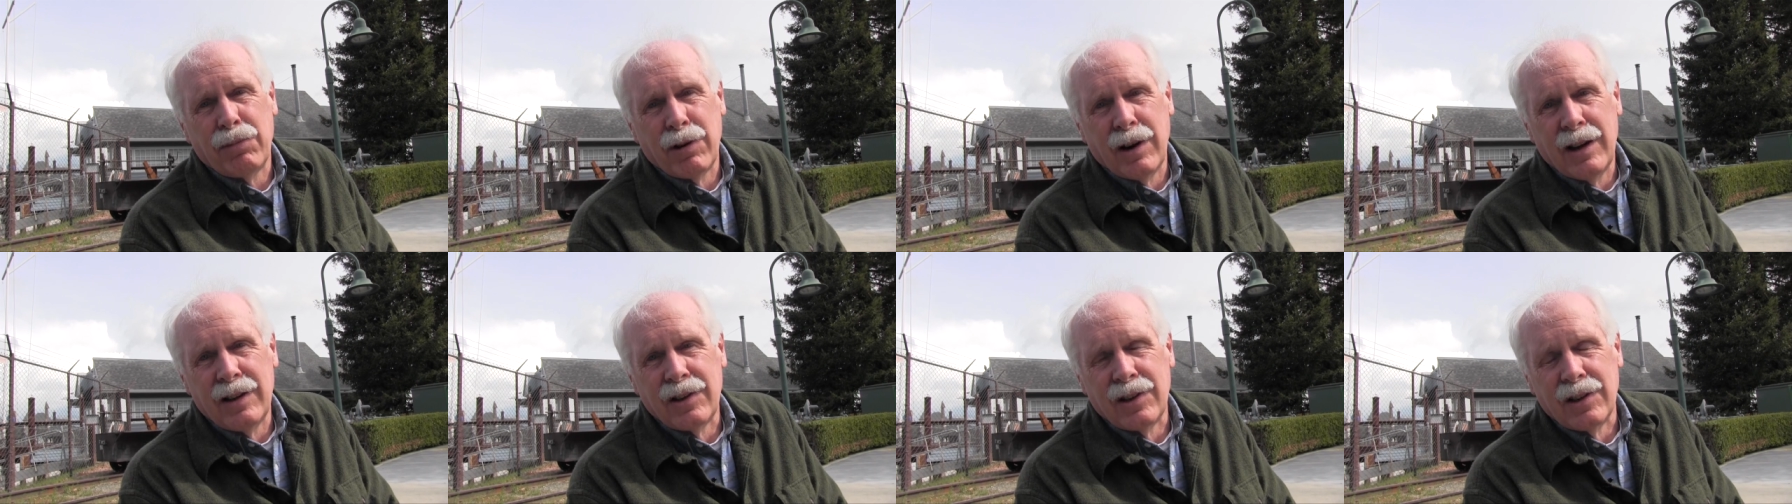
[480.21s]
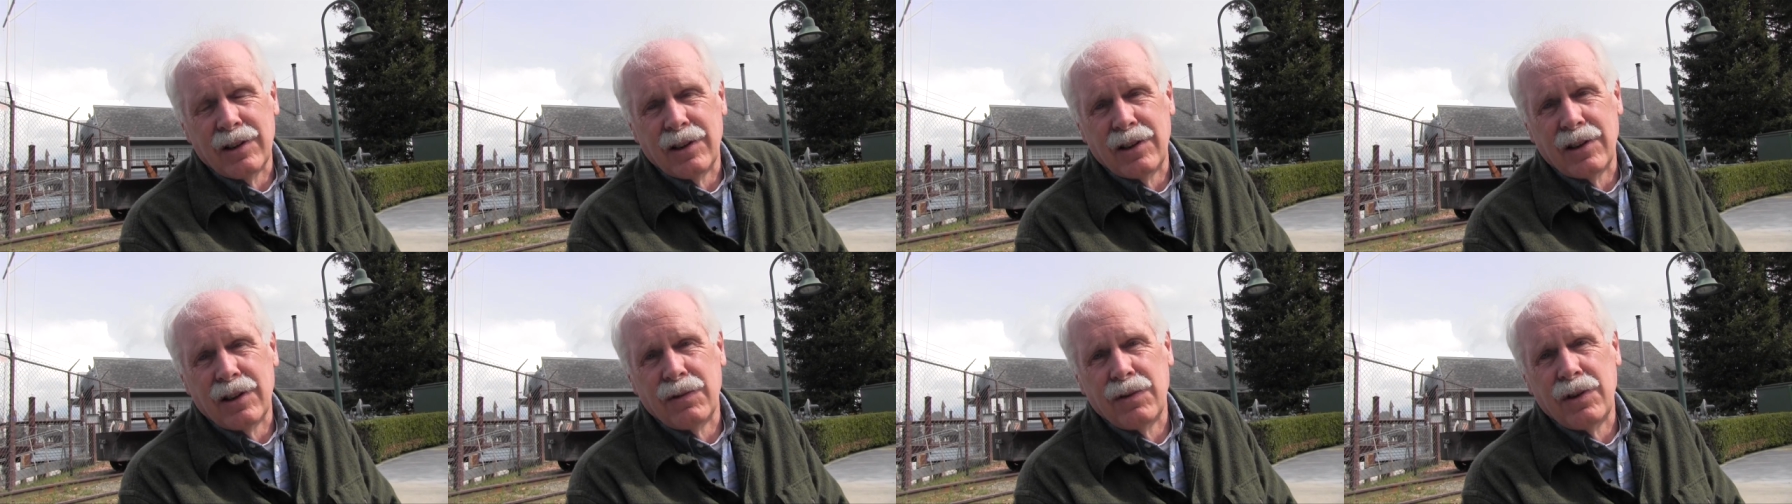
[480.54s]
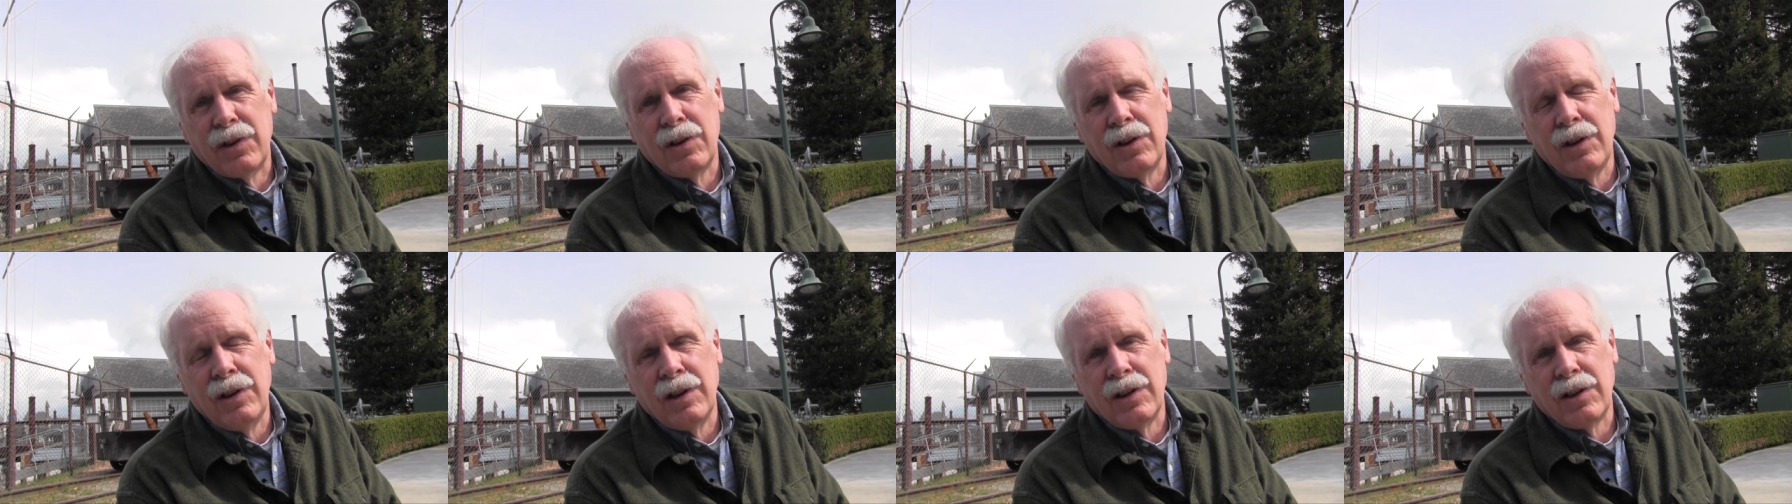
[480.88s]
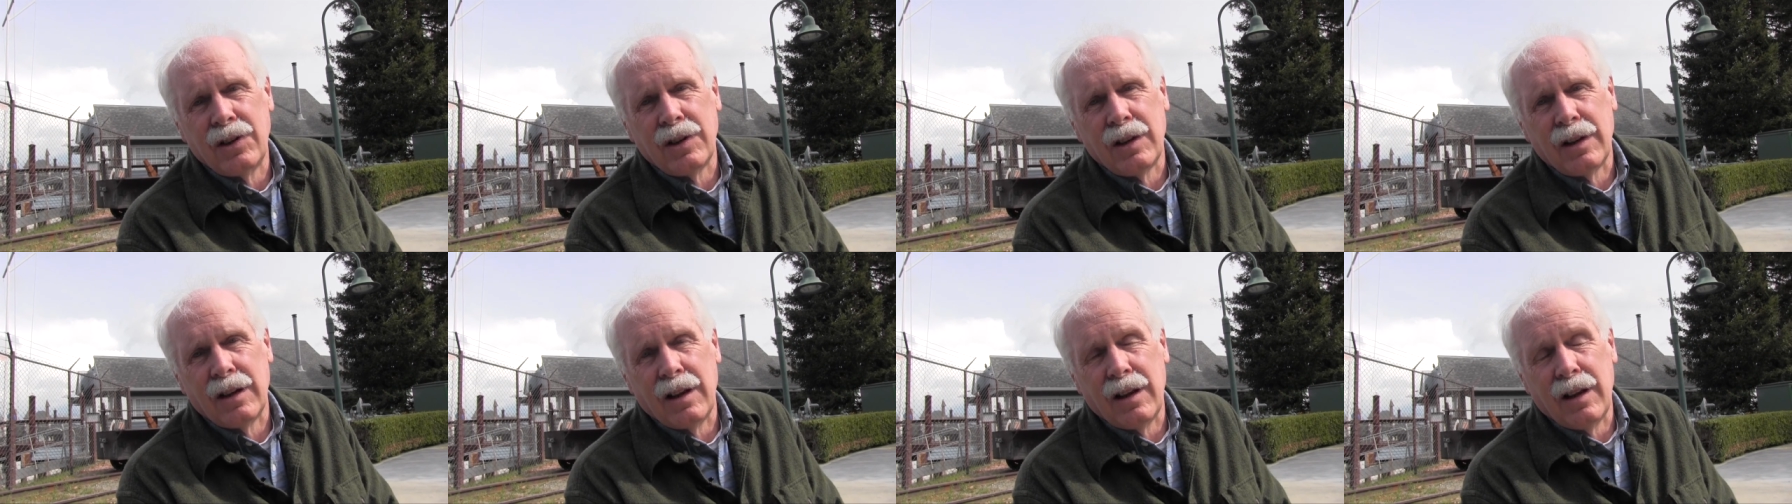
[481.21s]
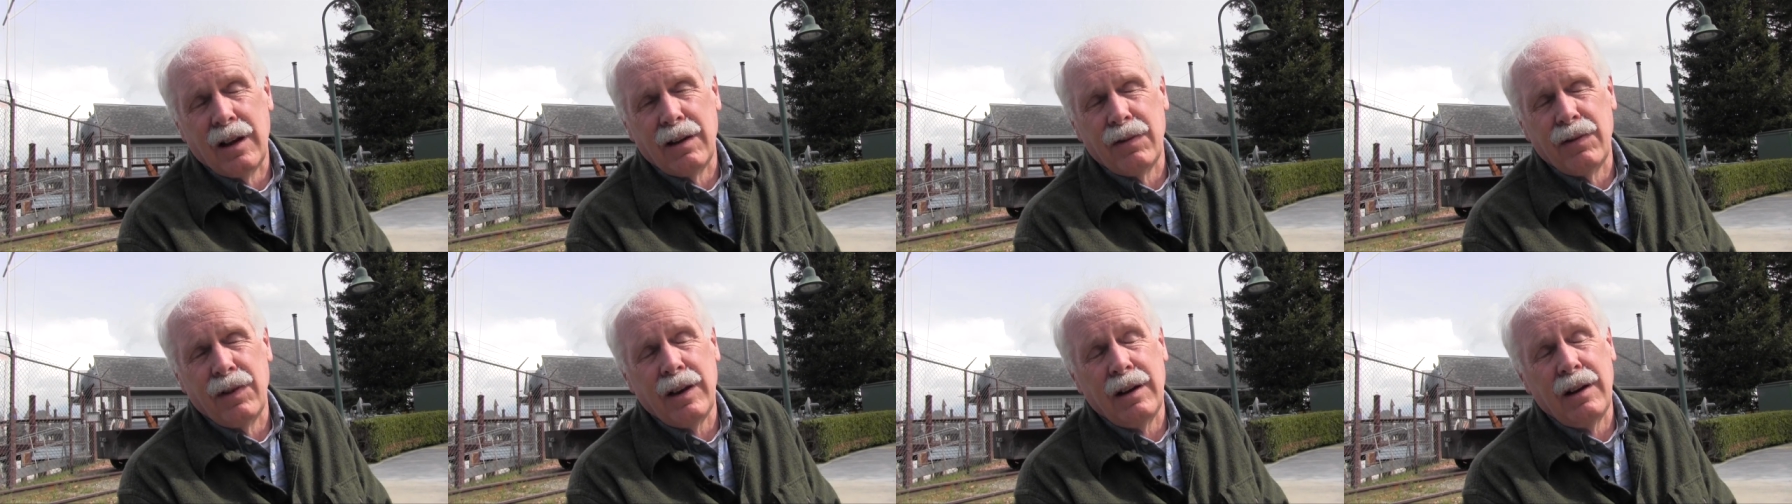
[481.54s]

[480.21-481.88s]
presence of goodness and love